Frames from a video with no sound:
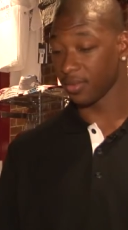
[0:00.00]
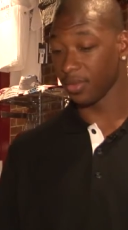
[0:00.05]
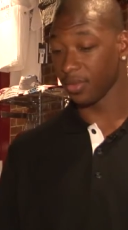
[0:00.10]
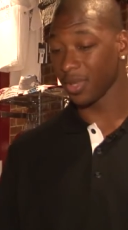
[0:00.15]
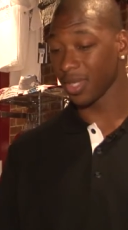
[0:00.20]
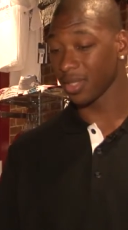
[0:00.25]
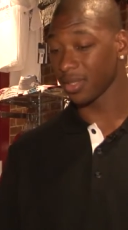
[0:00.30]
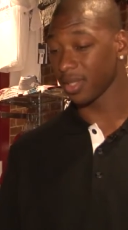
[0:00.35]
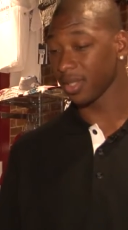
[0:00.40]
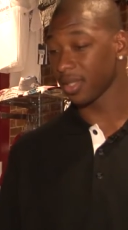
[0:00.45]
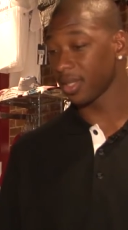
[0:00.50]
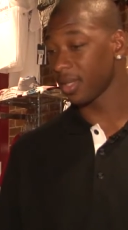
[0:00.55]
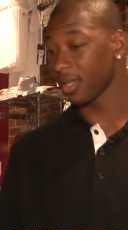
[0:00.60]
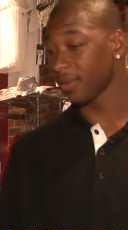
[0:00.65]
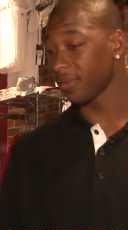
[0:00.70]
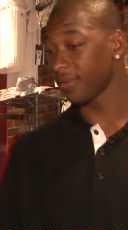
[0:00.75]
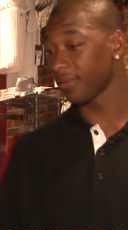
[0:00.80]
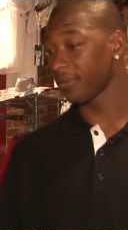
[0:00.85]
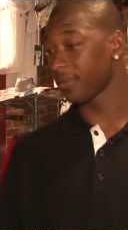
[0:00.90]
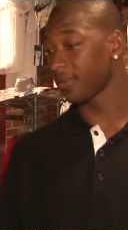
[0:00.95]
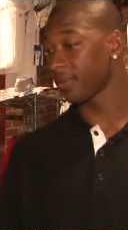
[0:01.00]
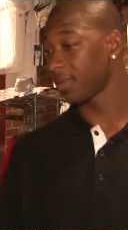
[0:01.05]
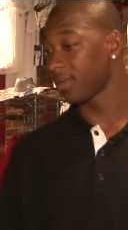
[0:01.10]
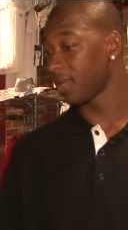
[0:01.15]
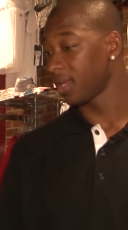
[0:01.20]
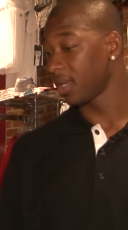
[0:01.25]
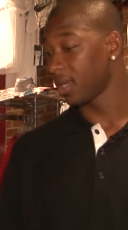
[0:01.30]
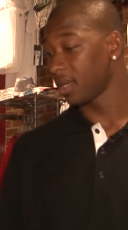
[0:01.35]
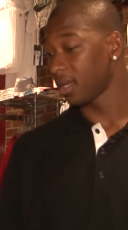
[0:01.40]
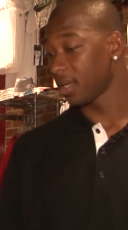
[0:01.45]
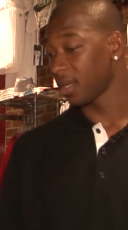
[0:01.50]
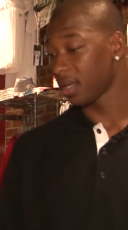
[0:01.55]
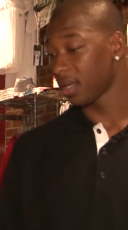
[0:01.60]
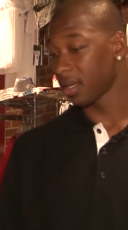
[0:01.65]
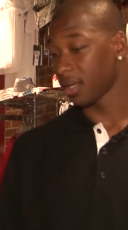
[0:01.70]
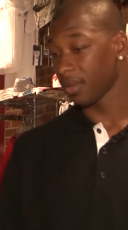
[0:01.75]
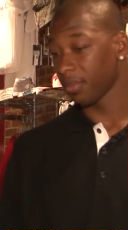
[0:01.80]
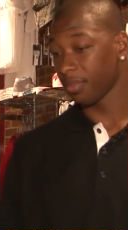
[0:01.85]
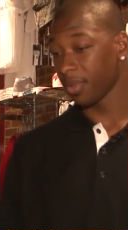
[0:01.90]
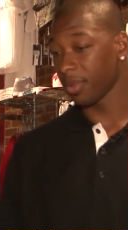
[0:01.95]
we basically give
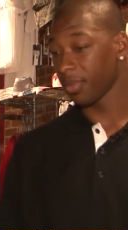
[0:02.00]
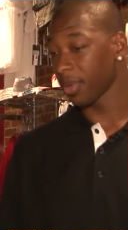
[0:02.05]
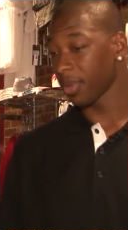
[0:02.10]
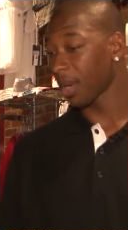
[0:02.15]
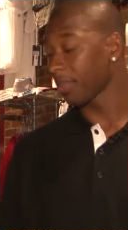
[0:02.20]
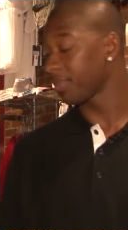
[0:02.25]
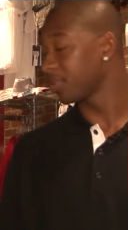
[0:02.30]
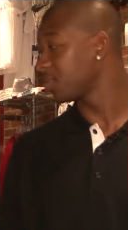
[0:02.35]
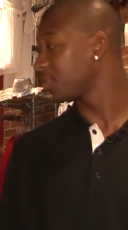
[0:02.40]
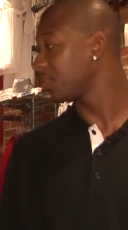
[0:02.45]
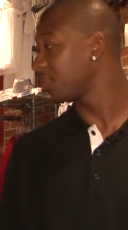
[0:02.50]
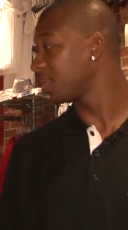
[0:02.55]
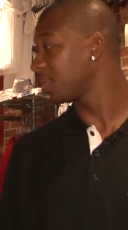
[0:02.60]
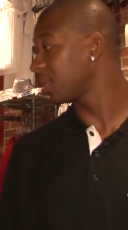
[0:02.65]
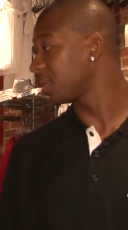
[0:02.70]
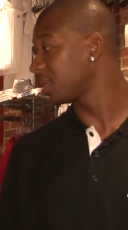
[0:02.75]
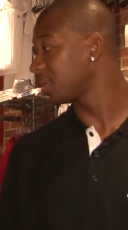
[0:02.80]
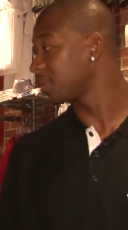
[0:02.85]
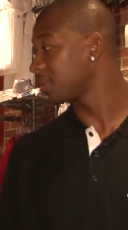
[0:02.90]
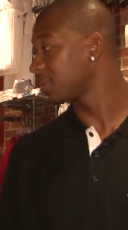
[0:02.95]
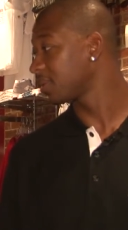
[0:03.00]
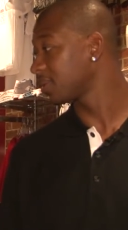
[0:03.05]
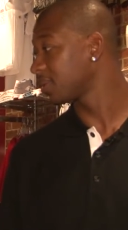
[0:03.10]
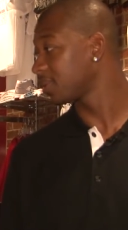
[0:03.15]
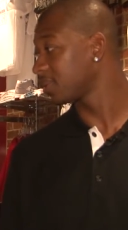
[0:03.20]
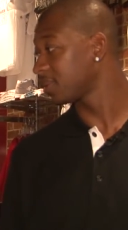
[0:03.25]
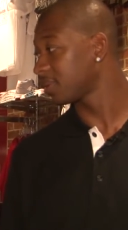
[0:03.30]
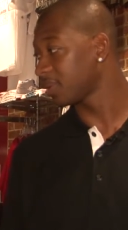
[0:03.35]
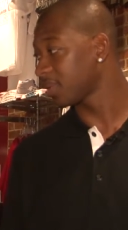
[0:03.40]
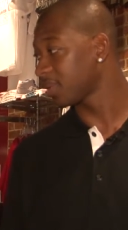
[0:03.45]
people opportunity to